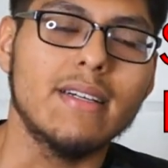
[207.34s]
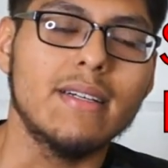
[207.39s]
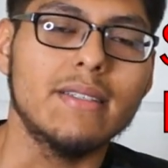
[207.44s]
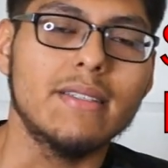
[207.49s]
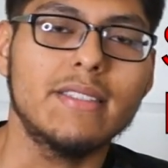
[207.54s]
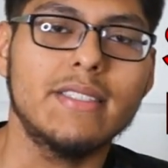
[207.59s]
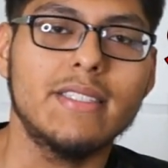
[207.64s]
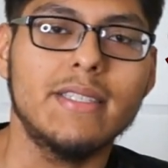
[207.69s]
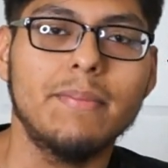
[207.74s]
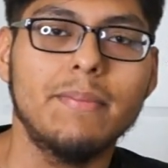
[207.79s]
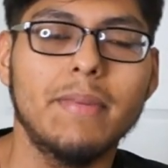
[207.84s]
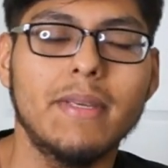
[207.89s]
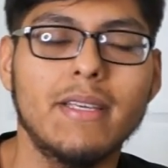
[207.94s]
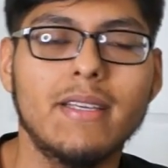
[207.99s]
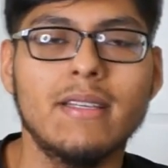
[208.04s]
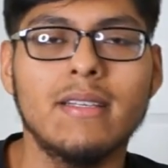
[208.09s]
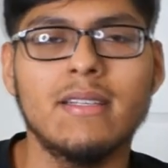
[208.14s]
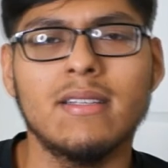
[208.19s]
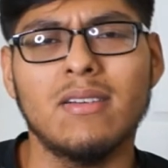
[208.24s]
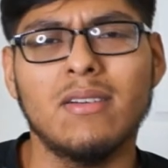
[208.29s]

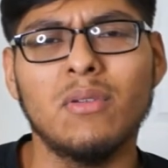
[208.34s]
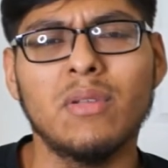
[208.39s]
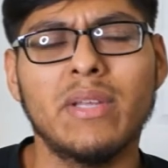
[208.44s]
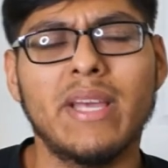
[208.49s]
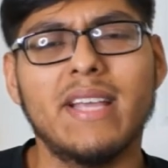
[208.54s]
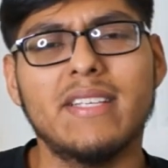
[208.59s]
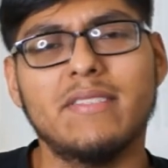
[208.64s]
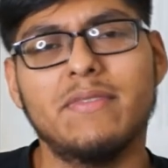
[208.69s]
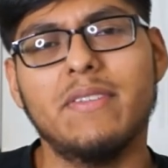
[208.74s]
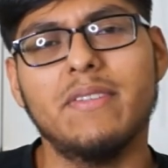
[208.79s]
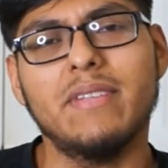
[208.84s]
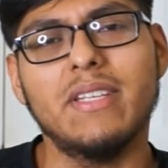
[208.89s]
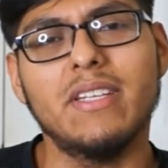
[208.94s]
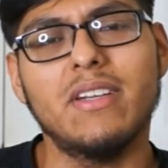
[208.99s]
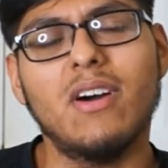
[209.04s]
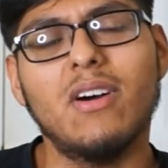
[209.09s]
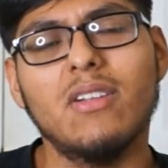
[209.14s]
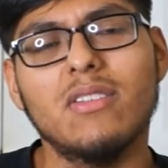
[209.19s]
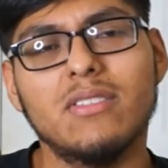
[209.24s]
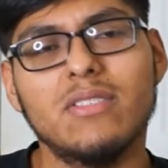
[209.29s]
shipping only has
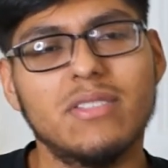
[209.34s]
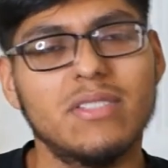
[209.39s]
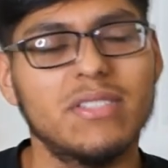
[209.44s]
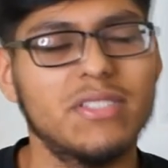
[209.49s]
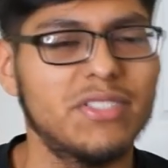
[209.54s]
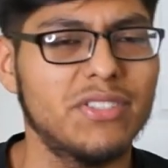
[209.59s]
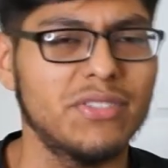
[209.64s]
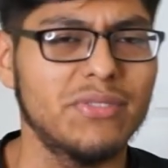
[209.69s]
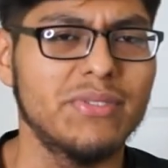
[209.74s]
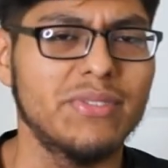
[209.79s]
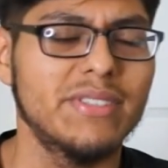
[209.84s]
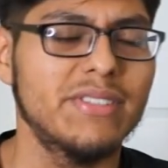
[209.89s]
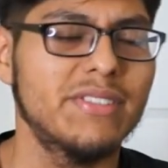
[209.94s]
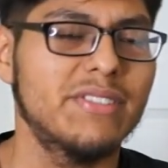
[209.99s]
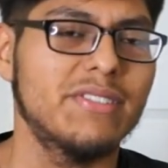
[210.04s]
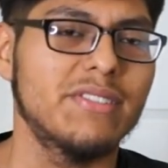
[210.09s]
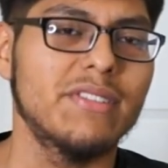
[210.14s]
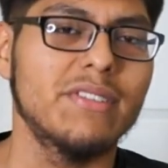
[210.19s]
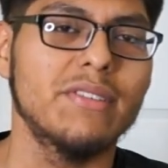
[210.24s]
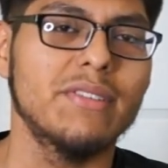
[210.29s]
$50 insurance,
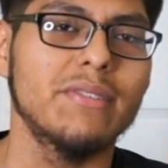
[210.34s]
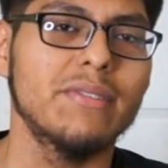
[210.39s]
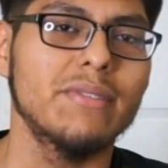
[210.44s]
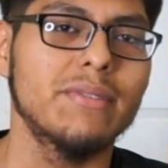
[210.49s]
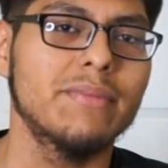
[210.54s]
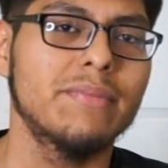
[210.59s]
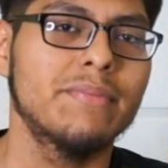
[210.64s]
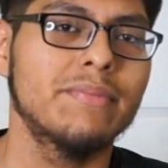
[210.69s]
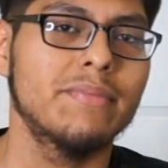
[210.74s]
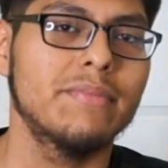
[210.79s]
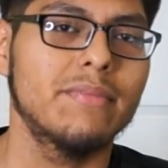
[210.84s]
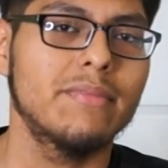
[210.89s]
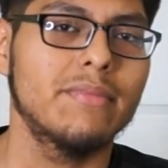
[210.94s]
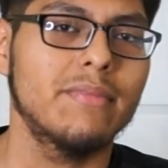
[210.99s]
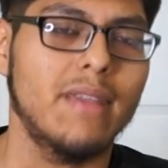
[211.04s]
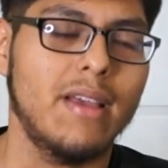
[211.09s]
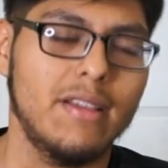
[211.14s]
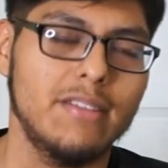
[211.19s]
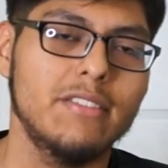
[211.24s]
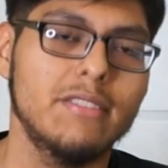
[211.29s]
so
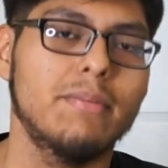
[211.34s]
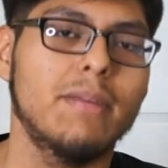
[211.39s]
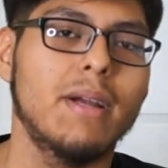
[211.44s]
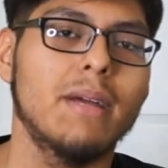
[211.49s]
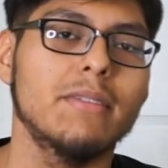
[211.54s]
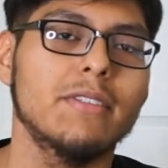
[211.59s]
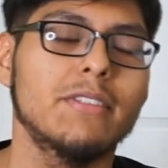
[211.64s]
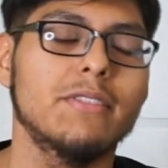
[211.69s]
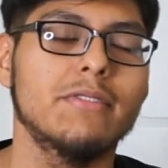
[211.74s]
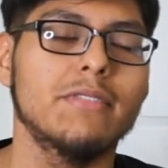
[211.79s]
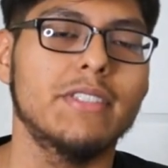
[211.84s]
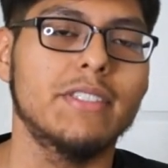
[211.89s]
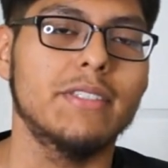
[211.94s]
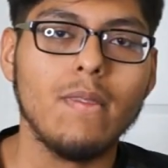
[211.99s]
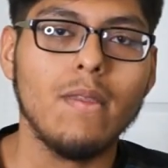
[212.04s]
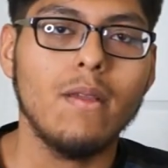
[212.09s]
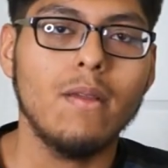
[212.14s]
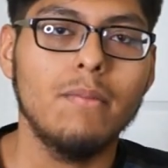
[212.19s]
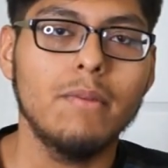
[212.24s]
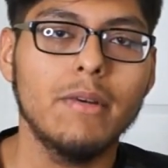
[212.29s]
I should probably switch.
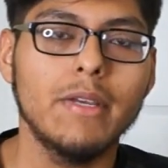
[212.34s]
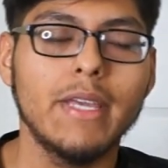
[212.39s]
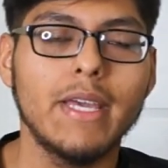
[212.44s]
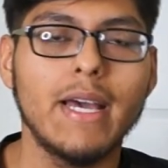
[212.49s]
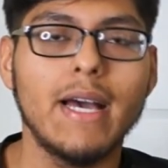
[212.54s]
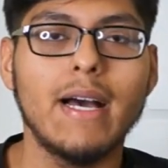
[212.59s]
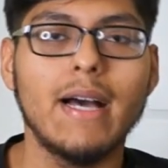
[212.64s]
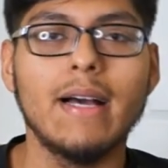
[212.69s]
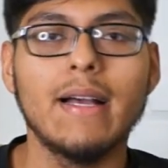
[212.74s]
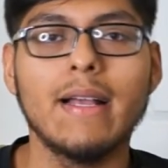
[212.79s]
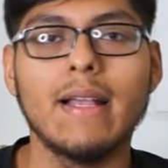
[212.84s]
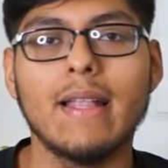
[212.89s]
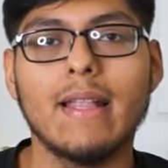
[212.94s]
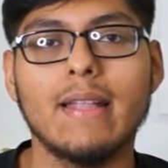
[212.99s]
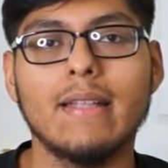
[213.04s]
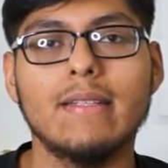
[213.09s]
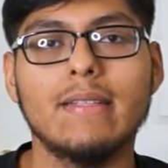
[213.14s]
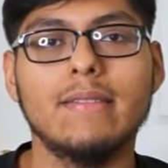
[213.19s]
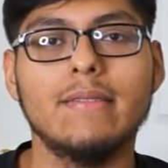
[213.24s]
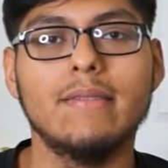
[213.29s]
But yeah,
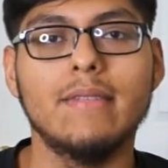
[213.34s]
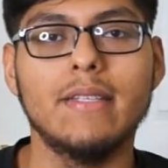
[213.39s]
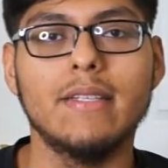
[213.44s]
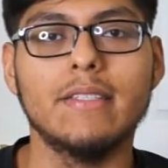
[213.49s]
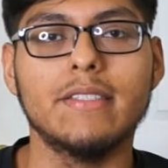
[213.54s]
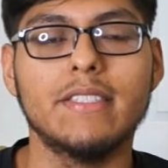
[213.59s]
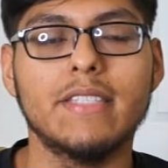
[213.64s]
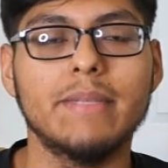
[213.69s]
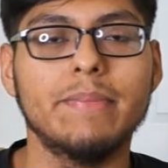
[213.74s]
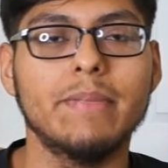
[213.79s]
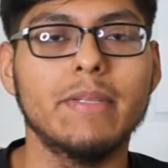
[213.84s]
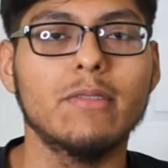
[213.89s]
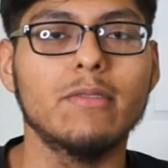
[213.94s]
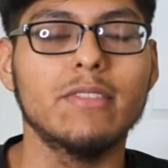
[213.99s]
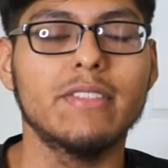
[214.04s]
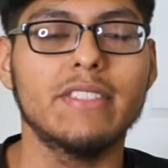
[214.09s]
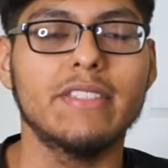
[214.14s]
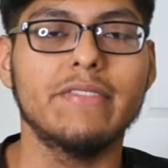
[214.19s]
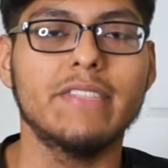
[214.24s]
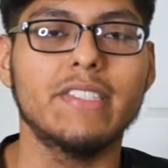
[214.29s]
the shipping was
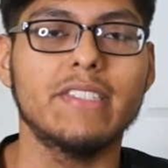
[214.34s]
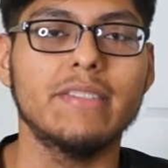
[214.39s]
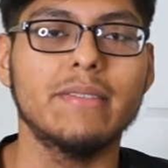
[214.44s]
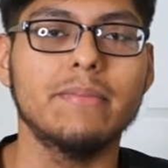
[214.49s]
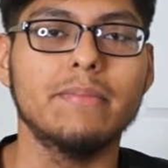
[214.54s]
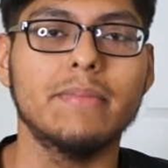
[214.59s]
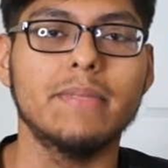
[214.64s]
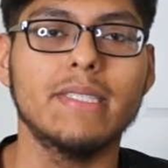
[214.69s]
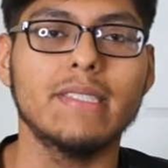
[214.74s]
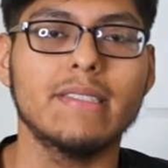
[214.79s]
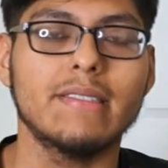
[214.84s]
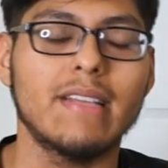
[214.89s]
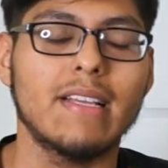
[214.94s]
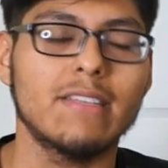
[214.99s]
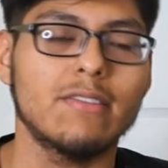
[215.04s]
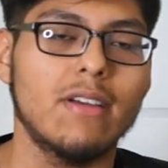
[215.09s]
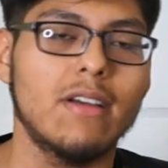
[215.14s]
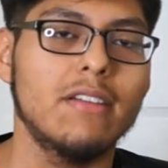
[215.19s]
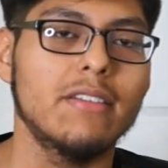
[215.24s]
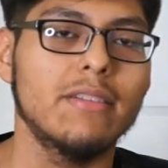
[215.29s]
$17.
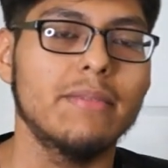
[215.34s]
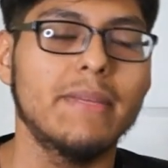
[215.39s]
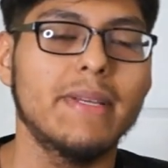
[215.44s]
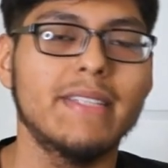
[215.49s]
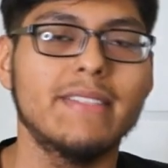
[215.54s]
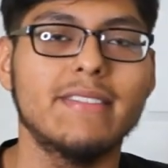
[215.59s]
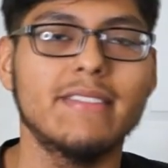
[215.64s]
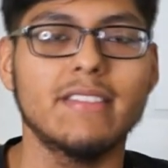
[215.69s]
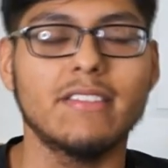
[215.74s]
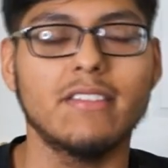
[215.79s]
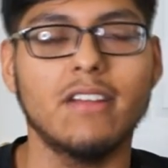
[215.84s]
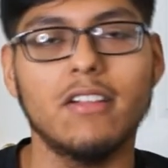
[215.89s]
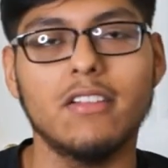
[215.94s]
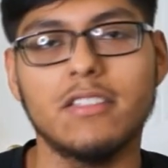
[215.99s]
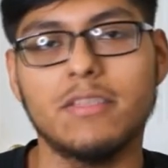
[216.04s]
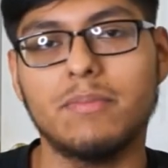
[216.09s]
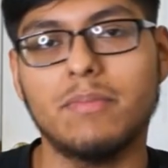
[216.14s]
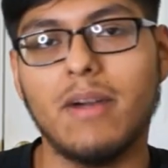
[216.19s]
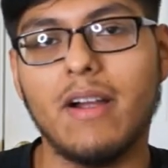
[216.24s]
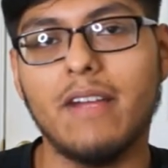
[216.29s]
That's why I only made
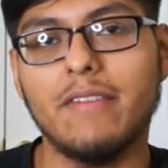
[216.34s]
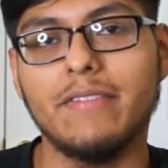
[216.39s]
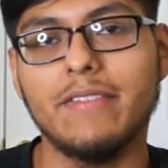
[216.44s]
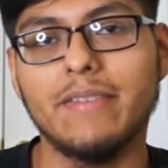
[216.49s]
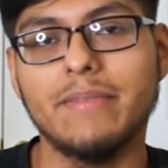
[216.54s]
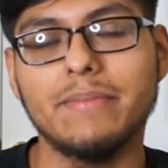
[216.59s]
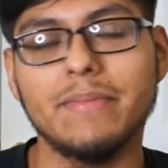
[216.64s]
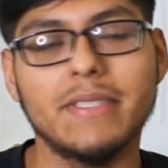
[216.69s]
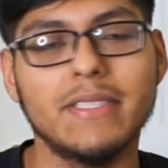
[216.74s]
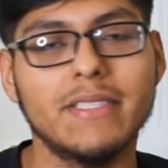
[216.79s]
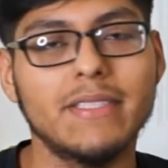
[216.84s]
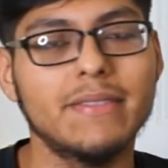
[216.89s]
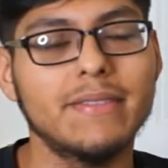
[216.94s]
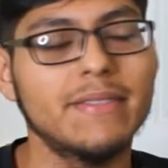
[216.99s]
$6 profit, but